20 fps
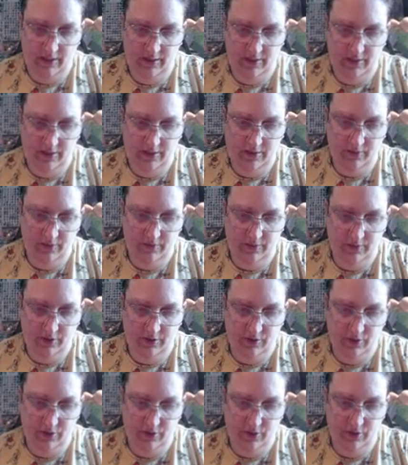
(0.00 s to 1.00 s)
of the
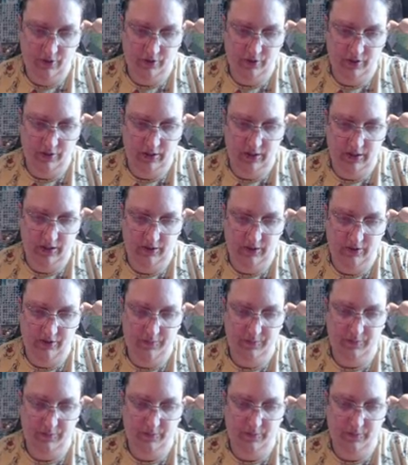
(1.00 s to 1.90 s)
darker color,